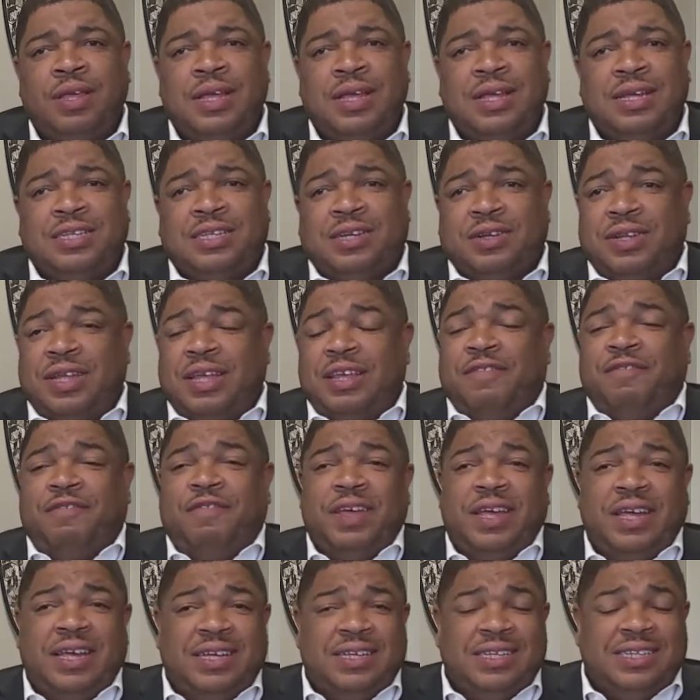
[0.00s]
So these
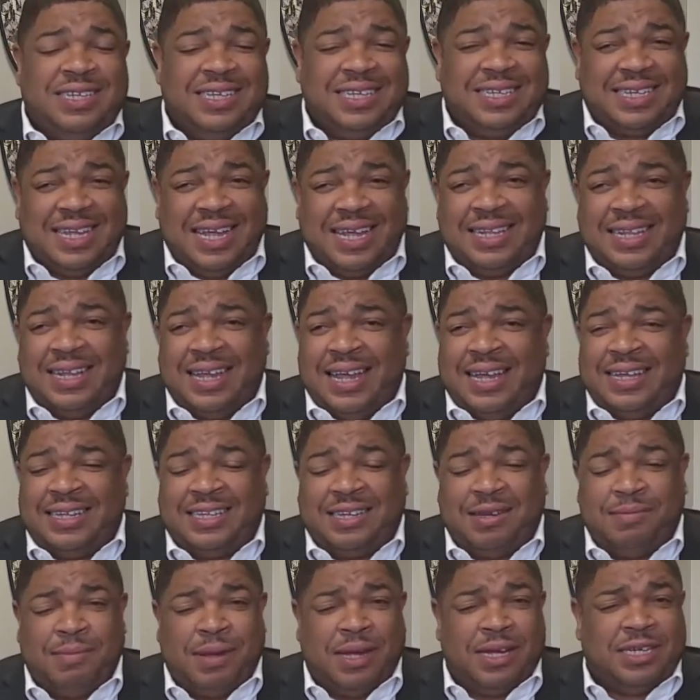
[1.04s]
fees, just as an
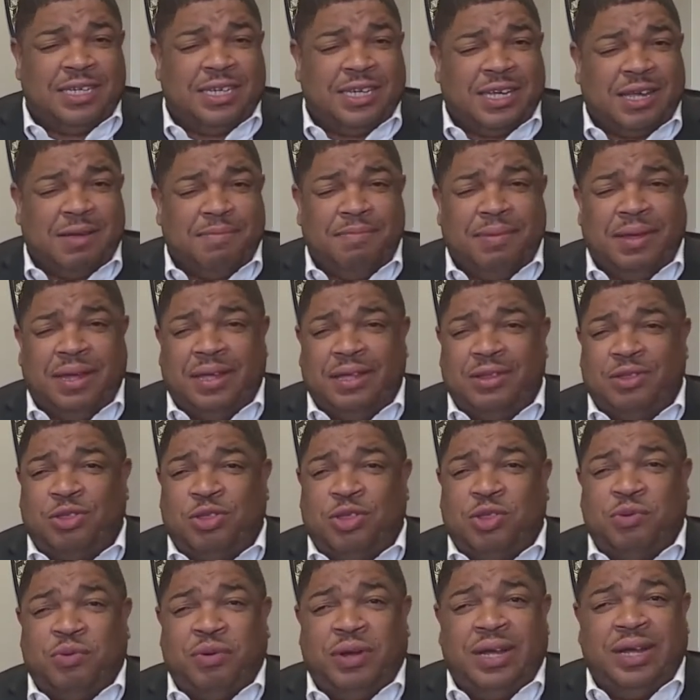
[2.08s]
estimation, can be
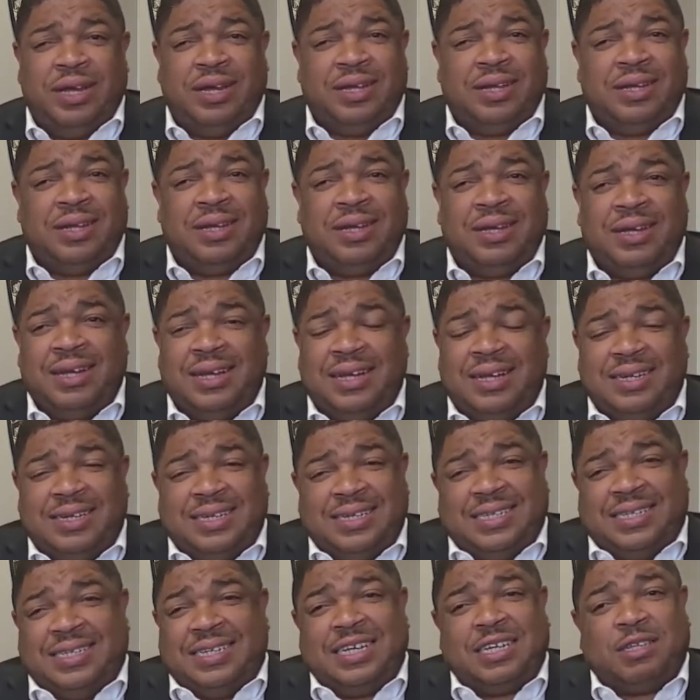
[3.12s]
3 to
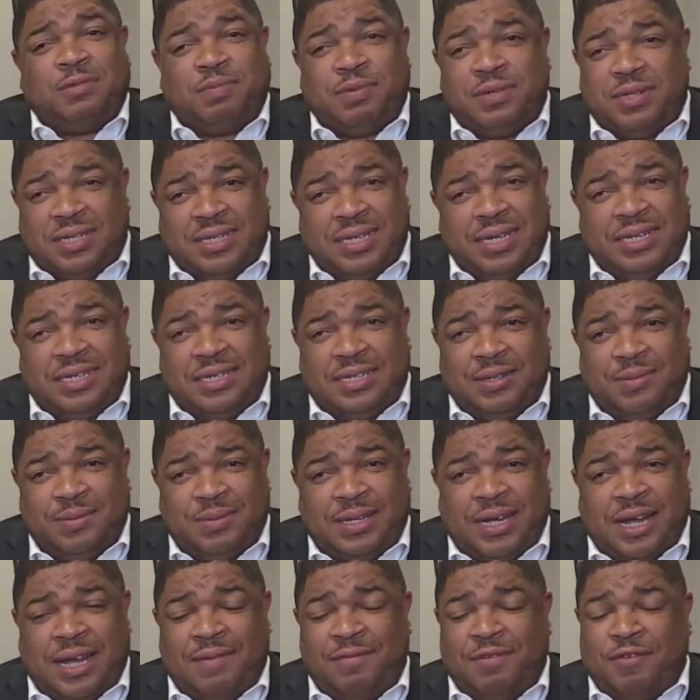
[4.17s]
6%
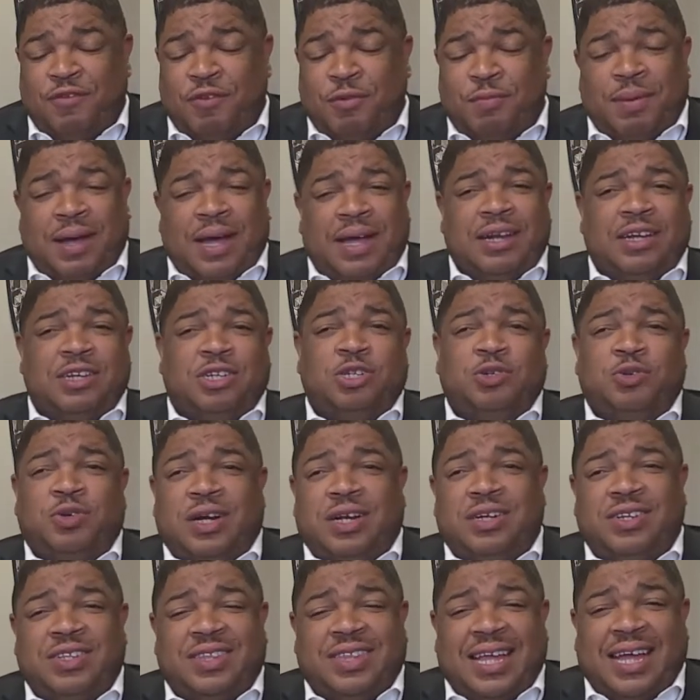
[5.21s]
sometimes. If you're buying a
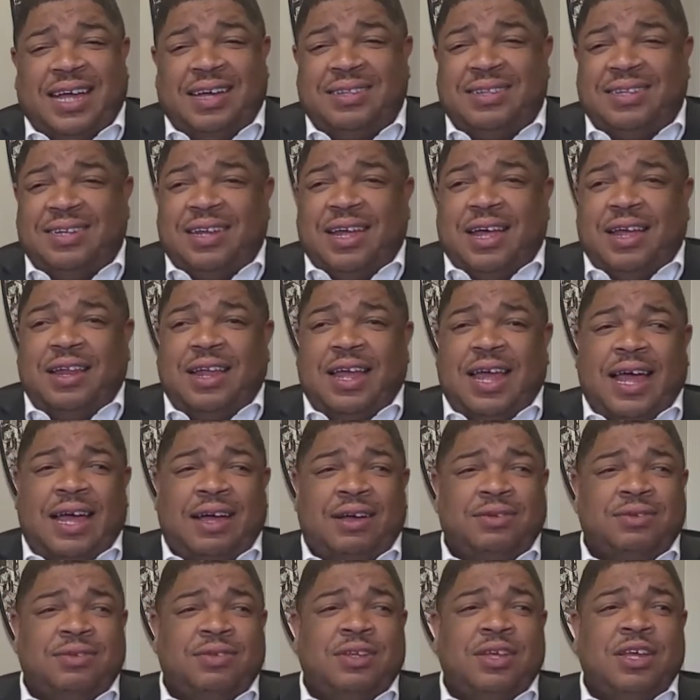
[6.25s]
$200,000
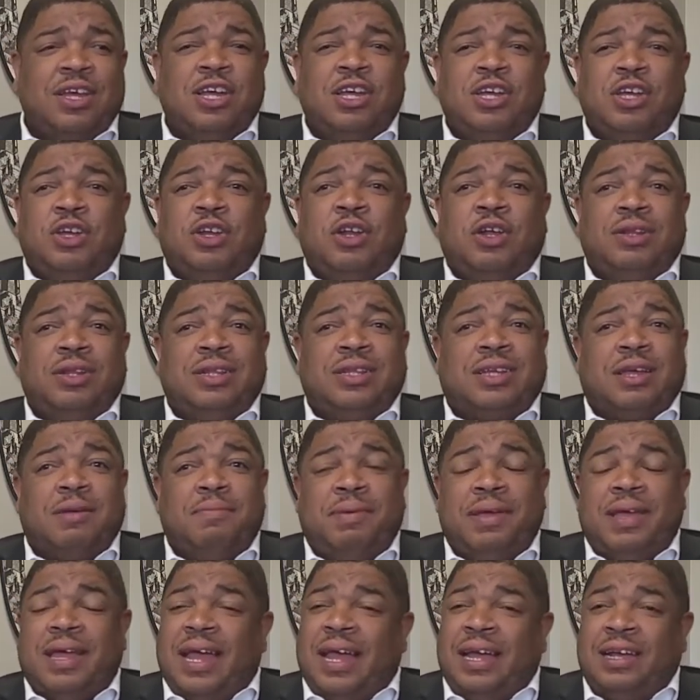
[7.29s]
house, this could
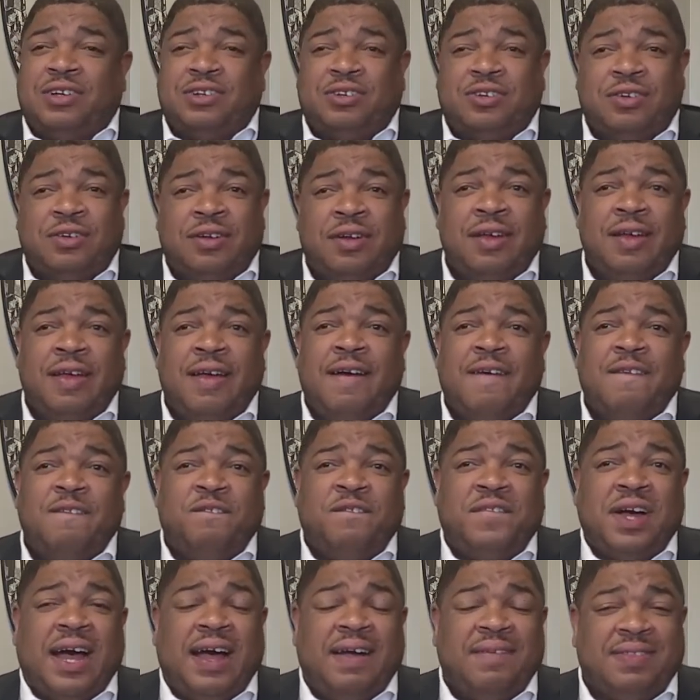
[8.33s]
be an extra
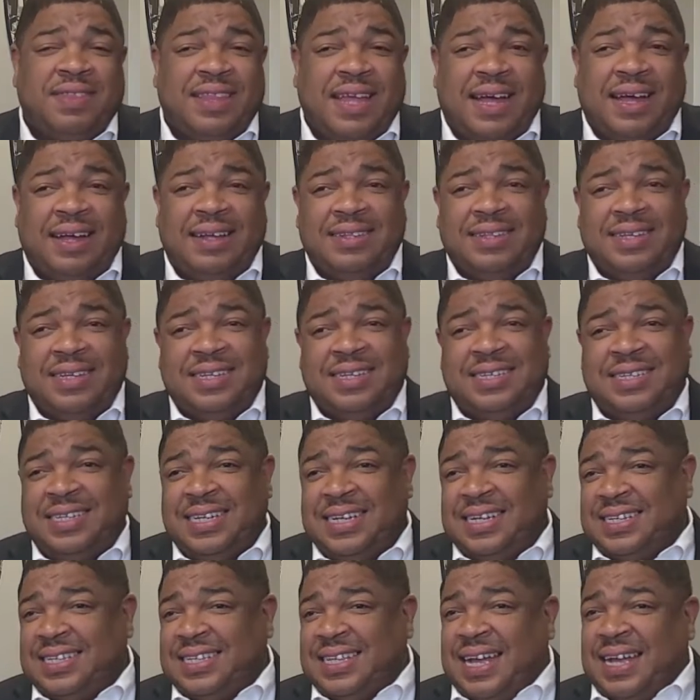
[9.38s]
$5,000,
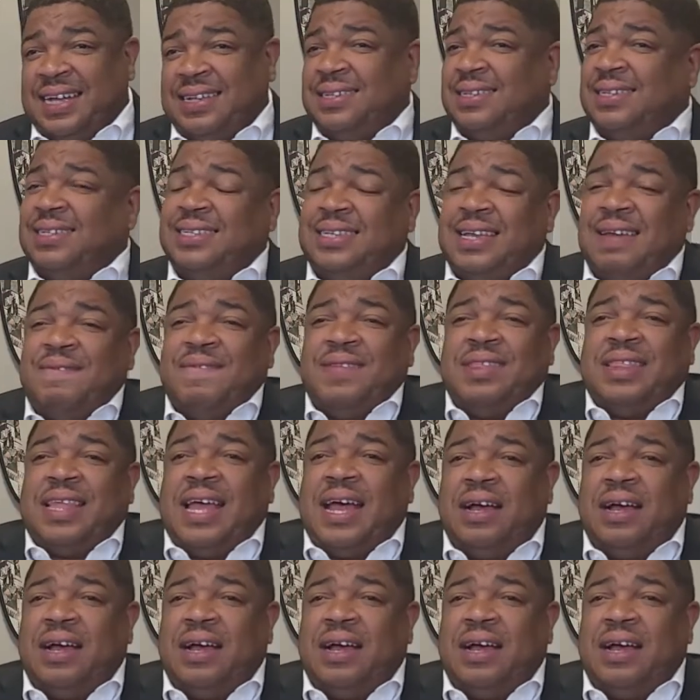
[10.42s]
$6,000,